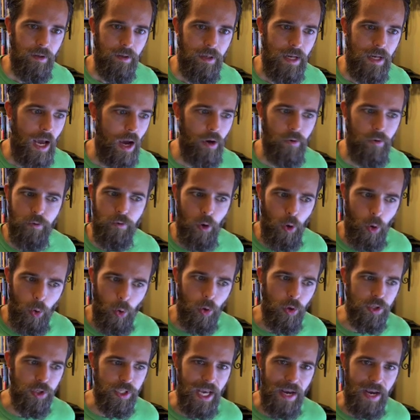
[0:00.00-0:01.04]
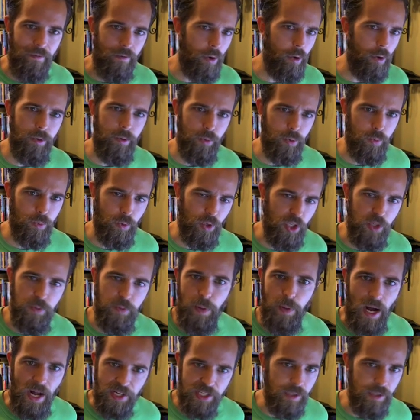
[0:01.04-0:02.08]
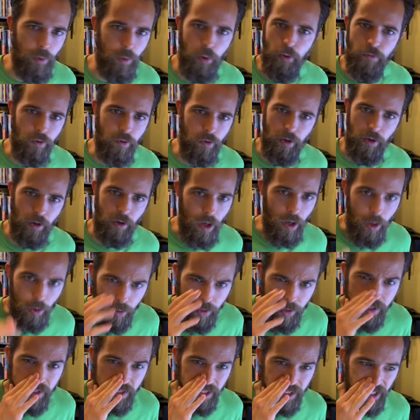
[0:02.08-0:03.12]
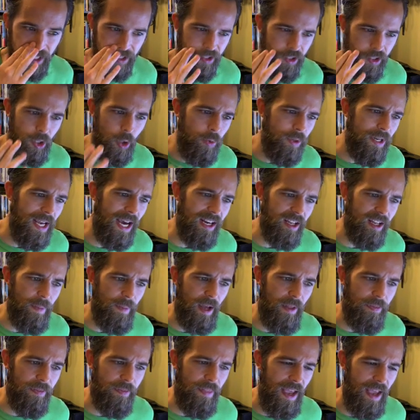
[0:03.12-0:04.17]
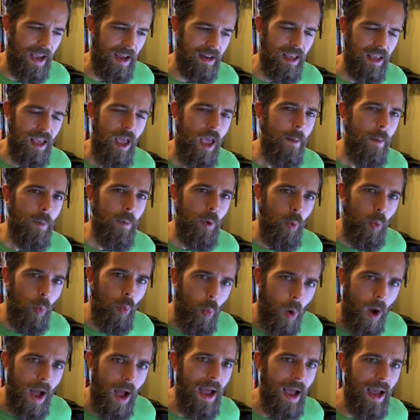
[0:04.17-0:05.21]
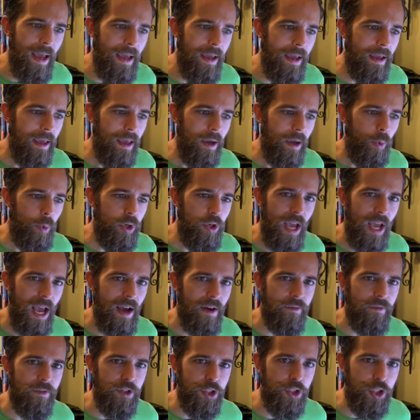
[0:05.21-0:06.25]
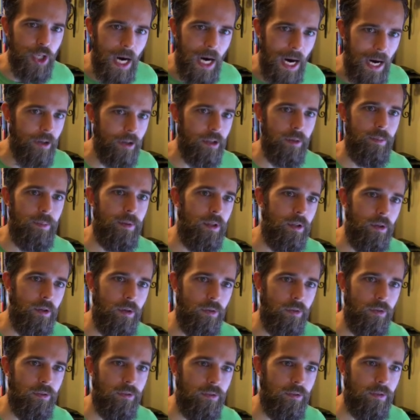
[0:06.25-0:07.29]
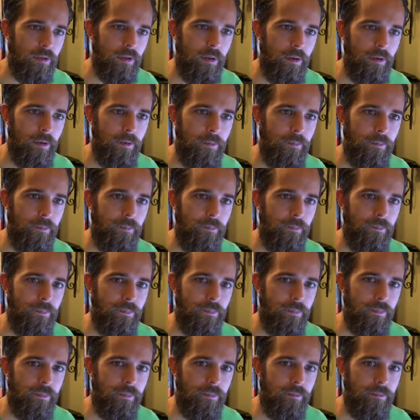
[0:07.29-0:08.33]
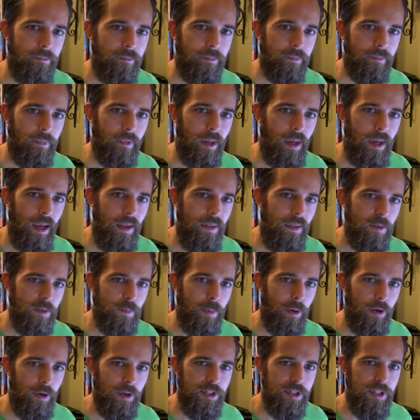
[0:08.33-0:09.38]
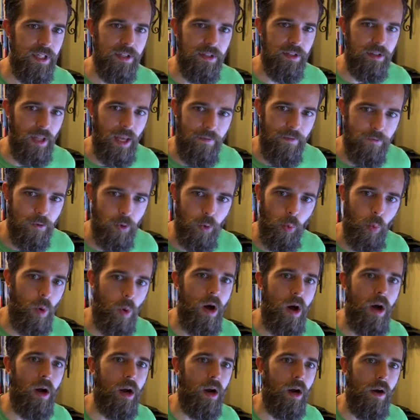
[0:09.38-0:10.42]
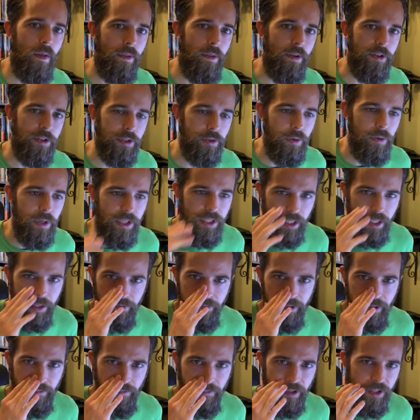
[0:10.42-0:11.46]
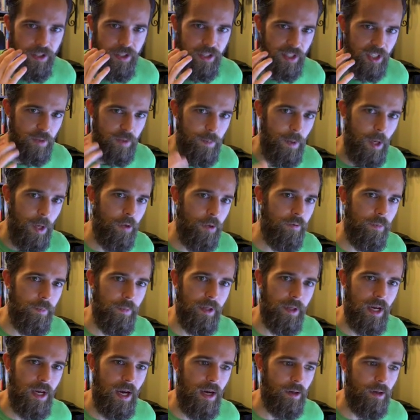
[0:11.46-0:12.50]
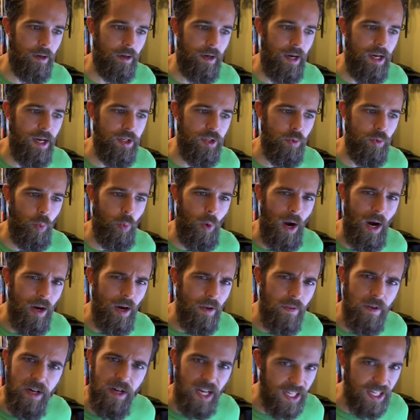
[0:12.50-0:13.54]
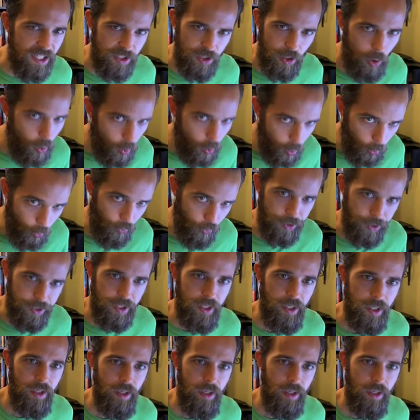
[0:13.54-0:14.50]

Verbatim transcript: Now, of course, everyone is responsible for their own sins, no doubt about that. But why, when you have child abuse, and this person is left to walk on the streets, even if he's expelled from the congregation, why are they not told